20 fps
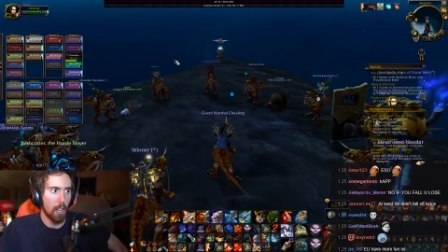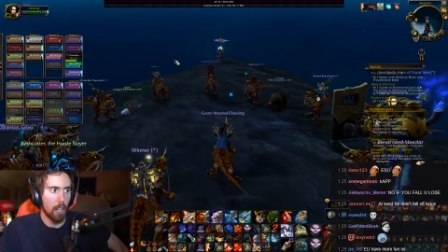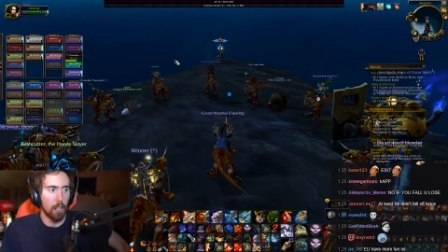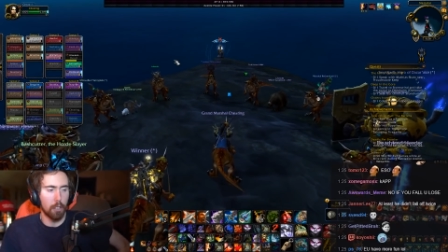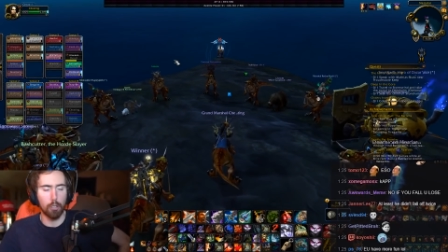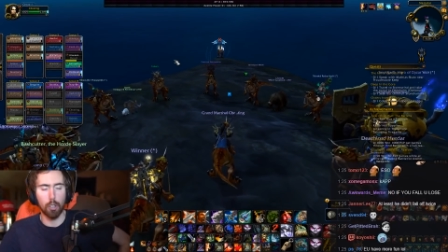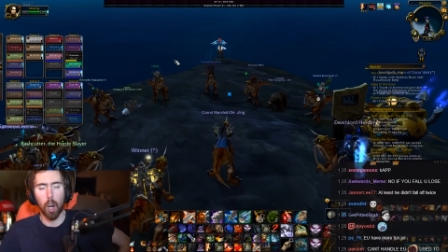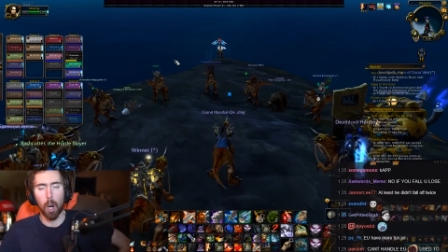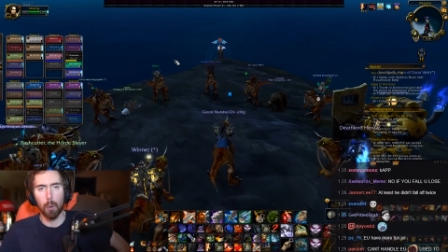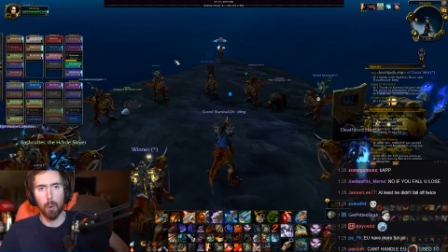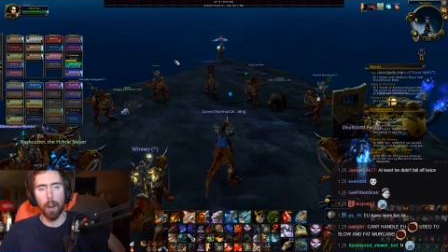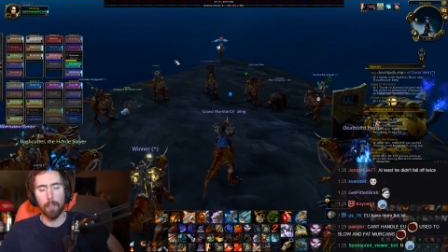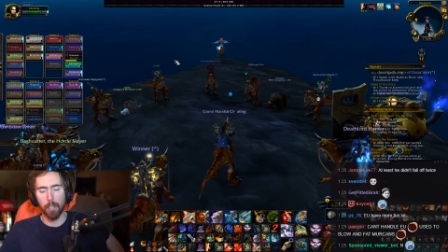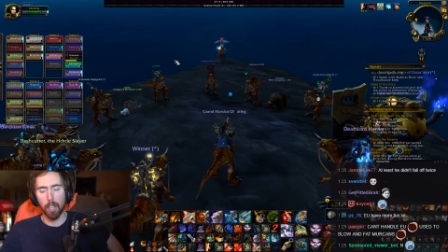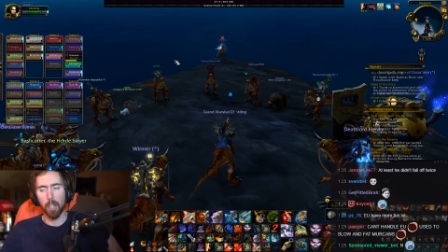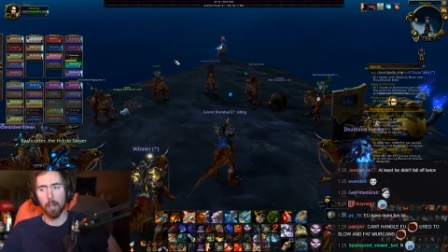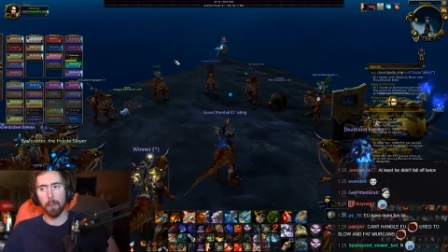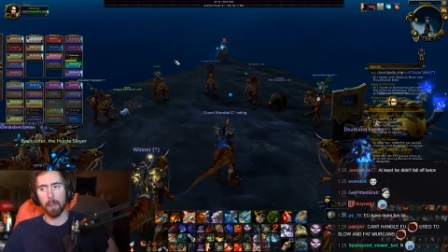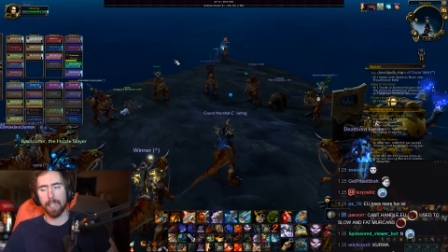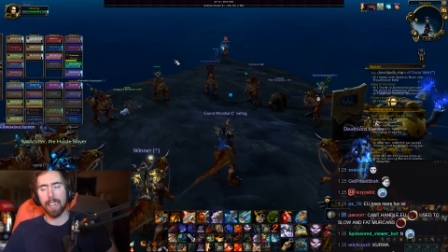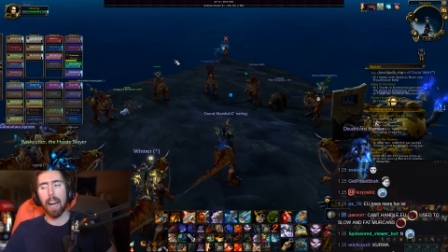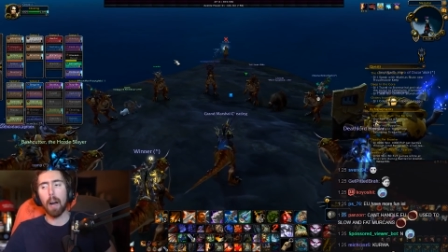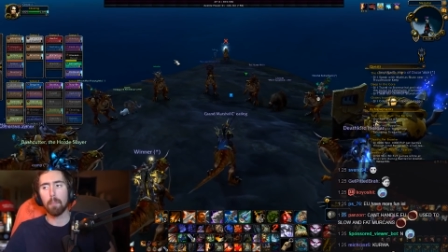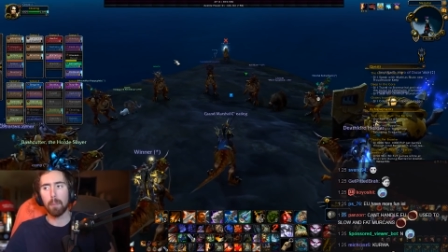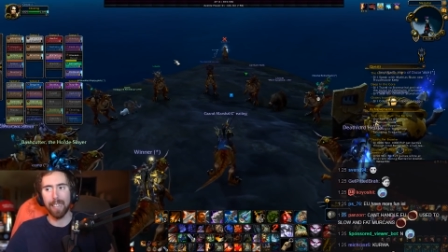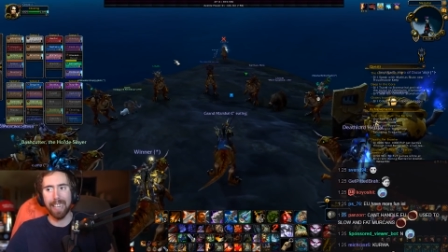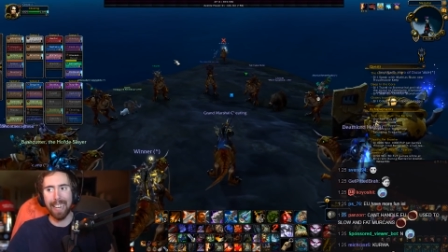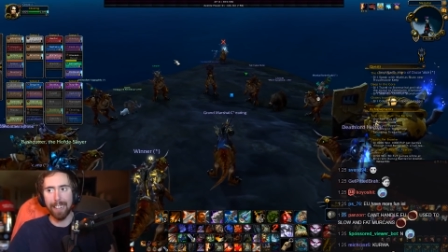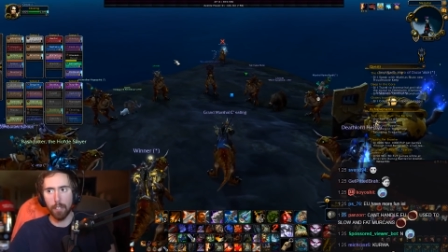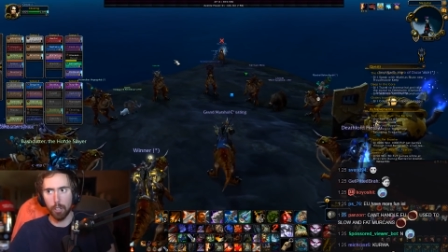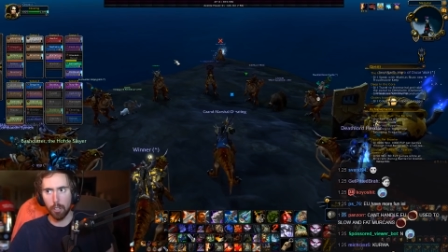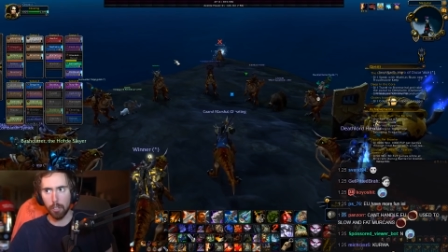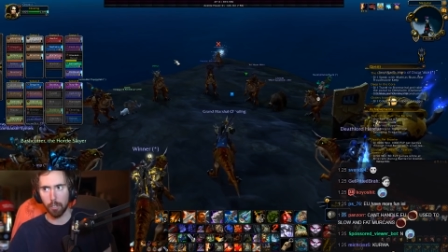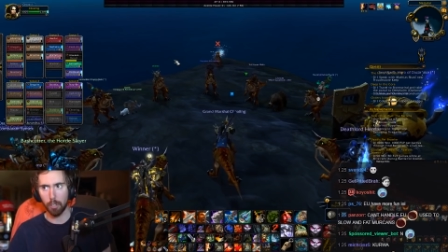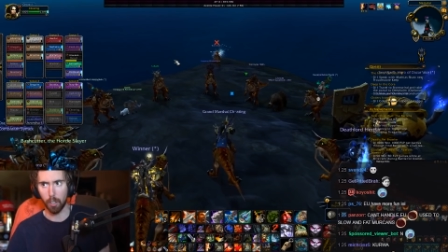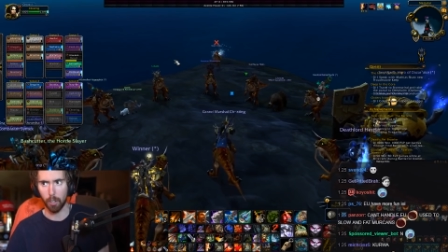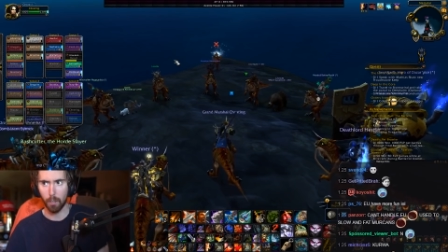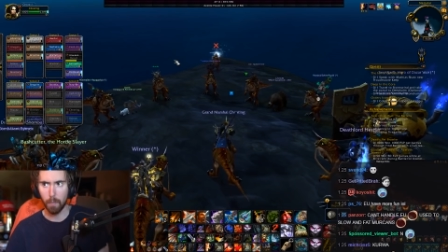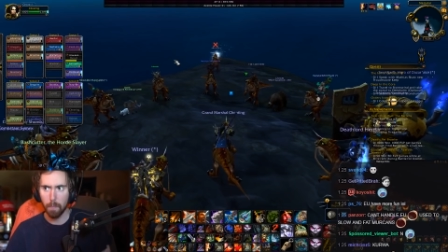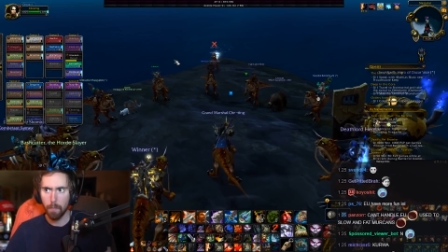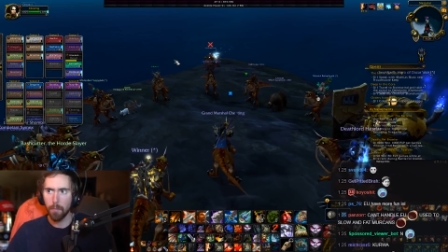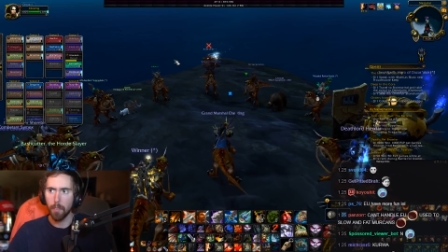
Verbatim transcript: Sorry, we're having a little bit of complications here